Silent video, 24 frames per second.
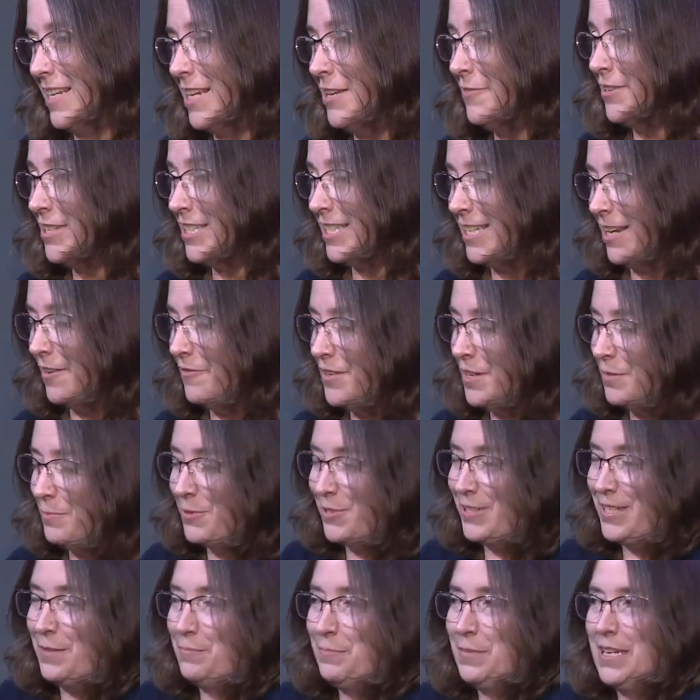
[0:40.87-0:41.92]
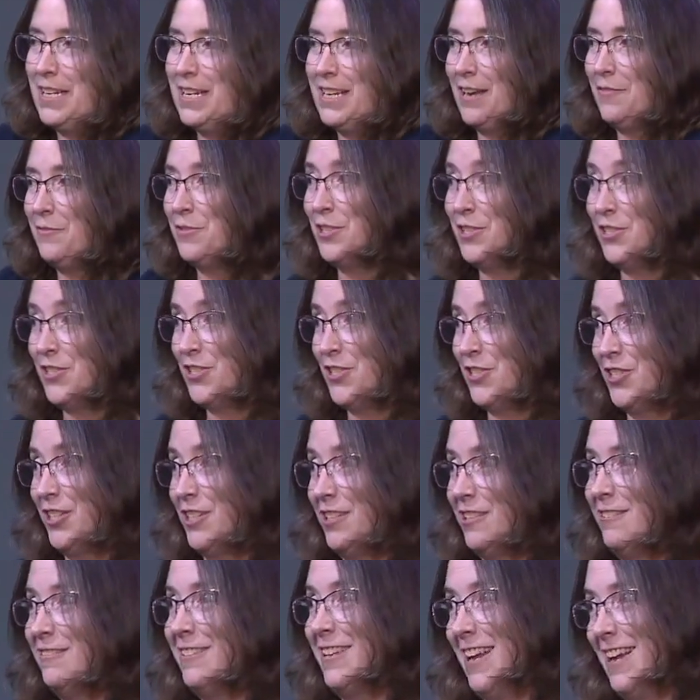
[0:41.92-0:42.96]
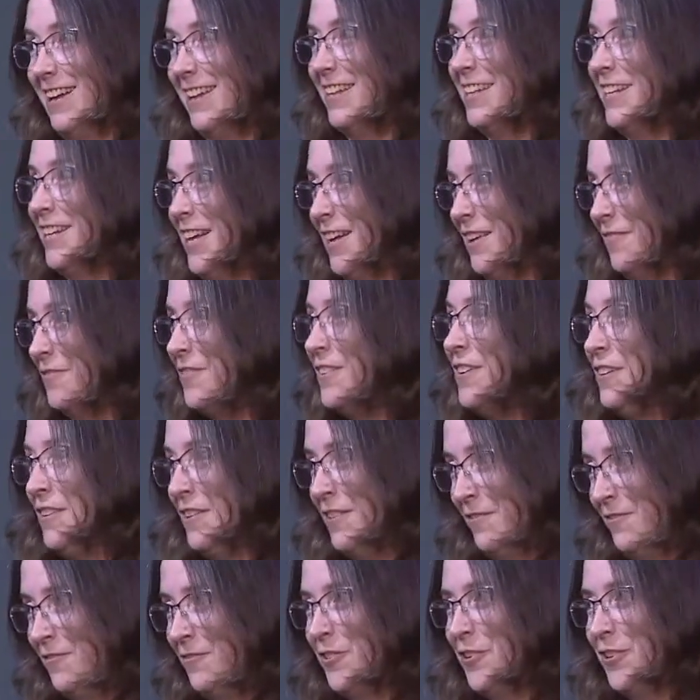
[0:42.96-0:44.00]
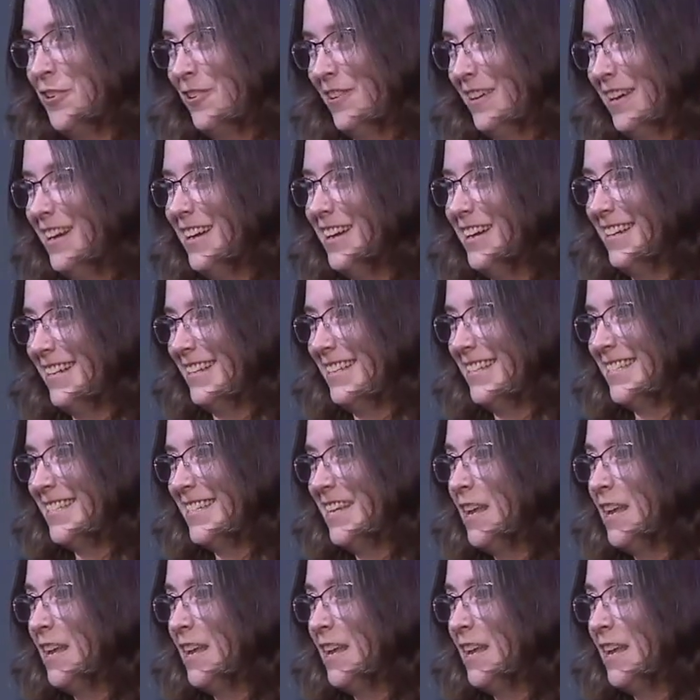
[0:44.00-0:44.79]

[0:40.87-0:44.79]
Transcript: even 70% being covered is still not enough for your eyes.